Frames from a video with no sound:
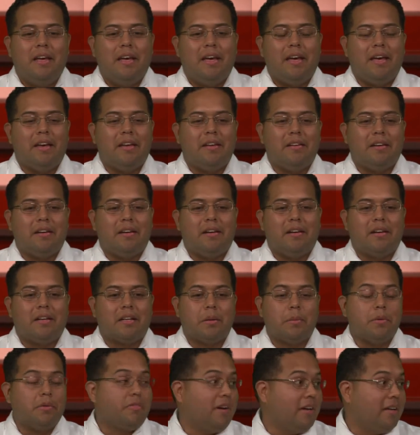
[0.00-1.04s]
And
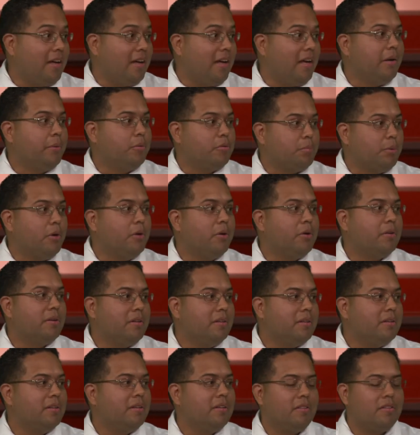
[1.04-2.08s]
come to find out it was
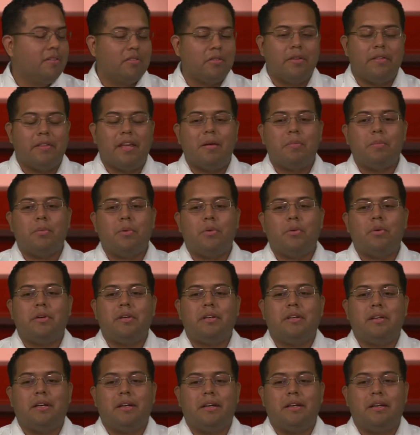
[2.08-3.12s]
broken, so at that
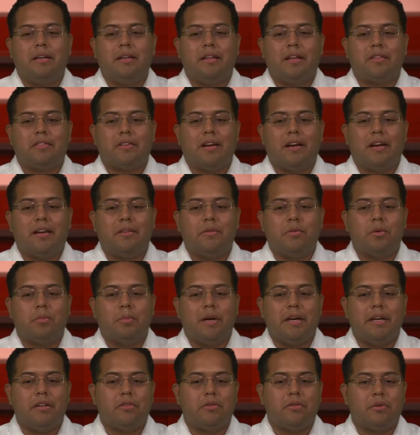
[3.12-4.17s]
point, that's kind of where
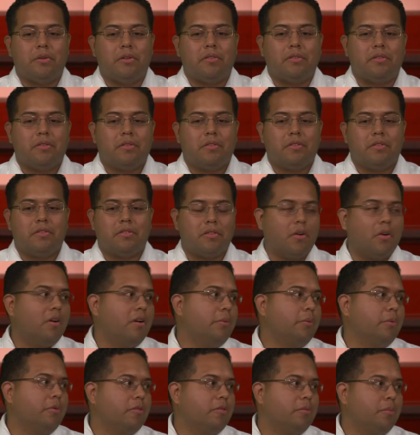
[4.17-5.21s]
my interest
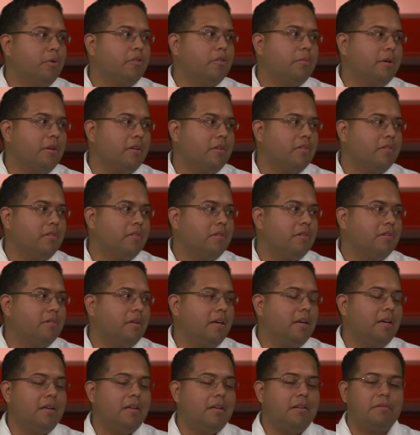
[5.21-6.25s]
started with sports medicine,
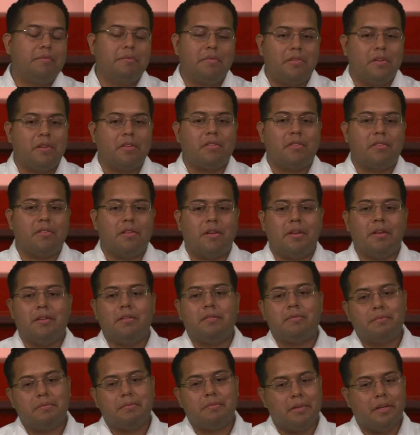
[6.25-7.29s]
and since then
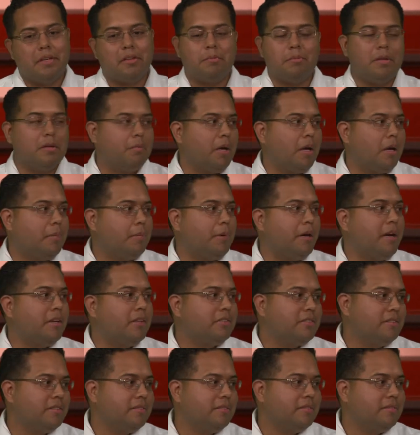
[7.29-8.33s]
has been my
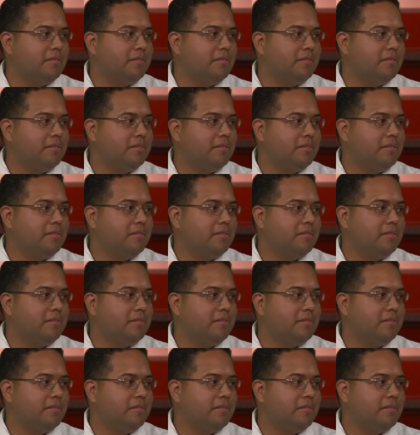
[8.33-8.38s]
passion.